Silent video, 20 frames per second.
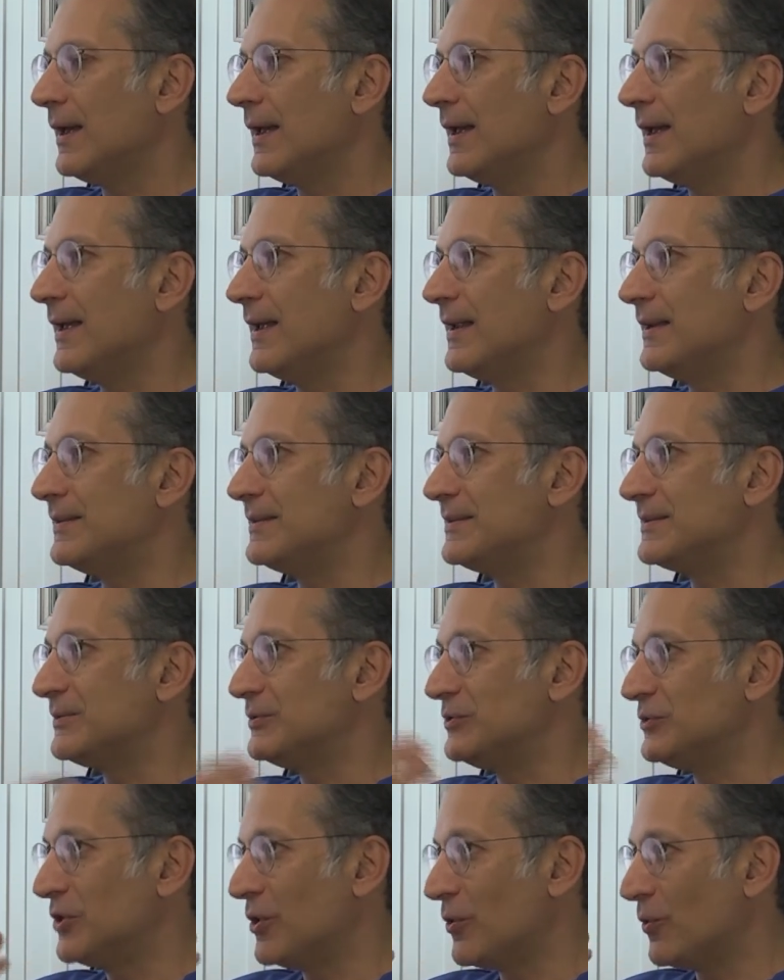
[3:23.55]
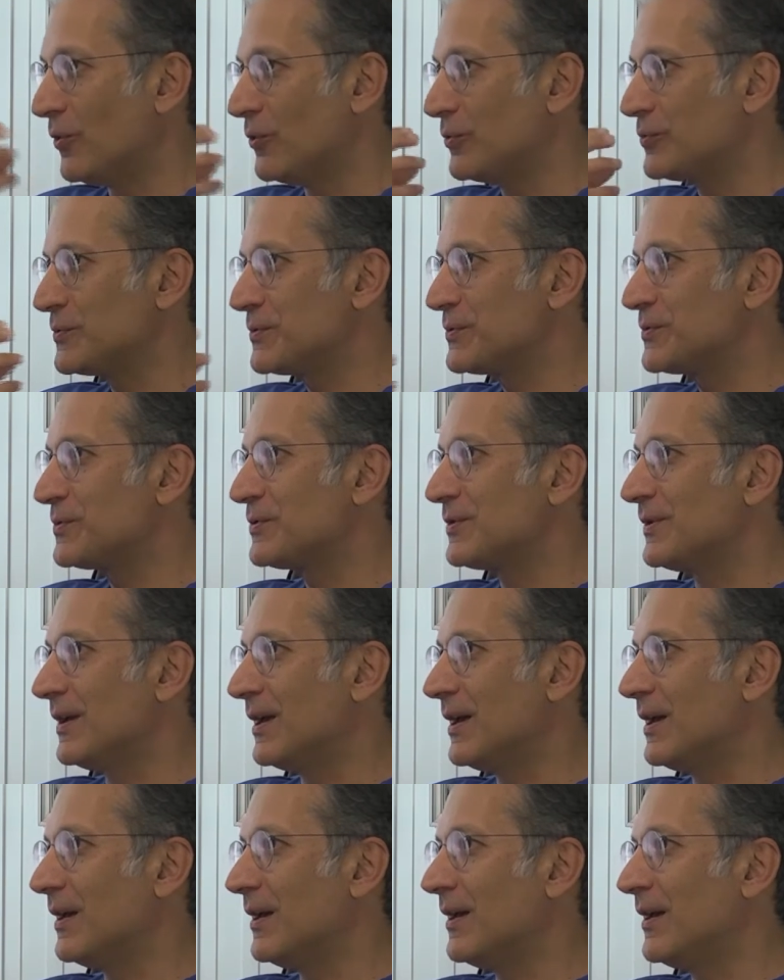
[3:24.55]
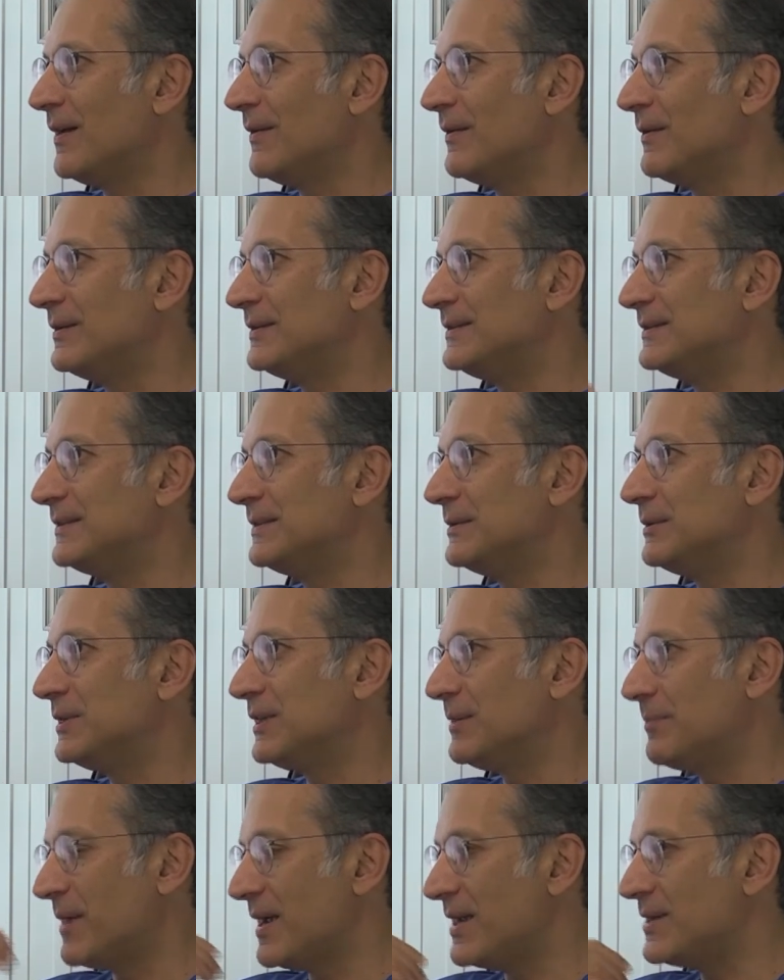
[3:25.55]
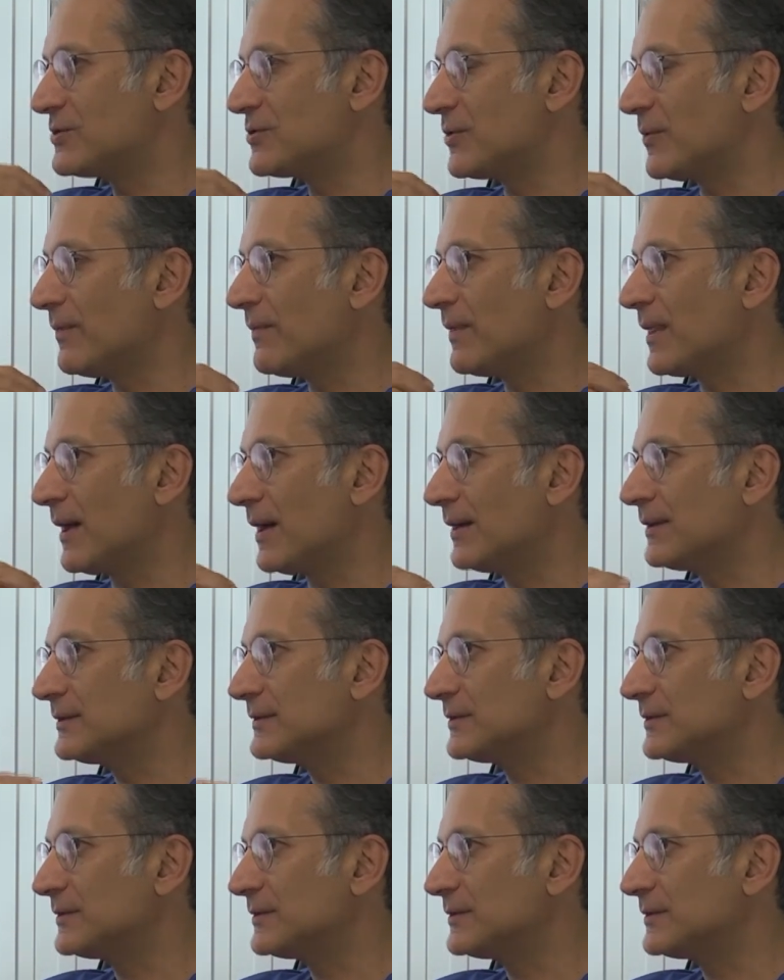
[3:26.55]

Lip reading: and nose, the base of tongue,